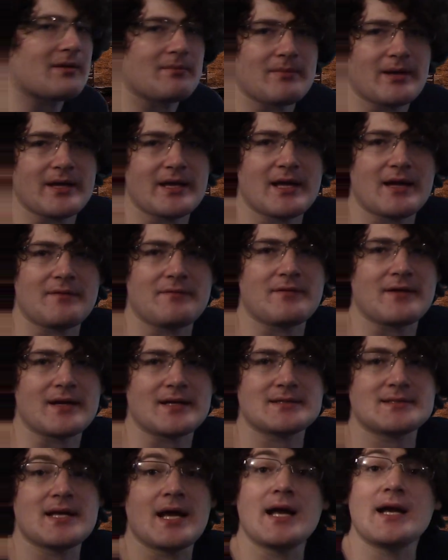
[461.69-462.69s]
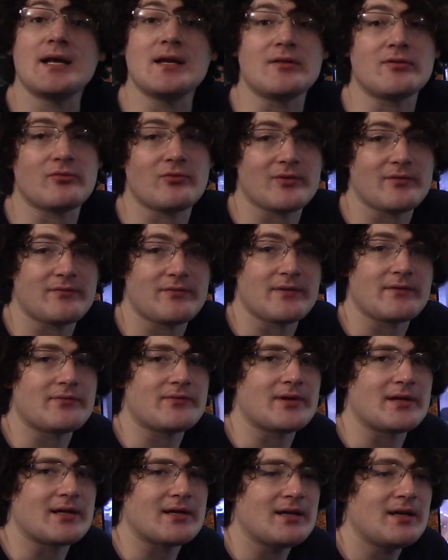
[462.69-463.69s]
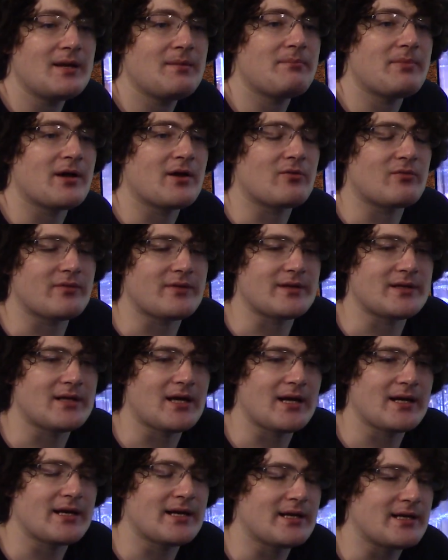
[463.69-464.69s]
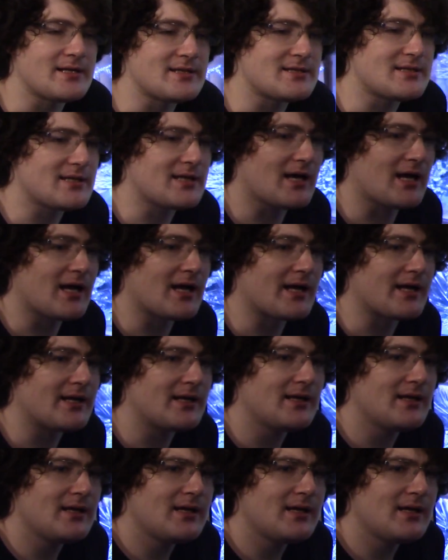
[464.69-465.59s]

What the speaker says: on my FX 8350 paired with the 980 Ti.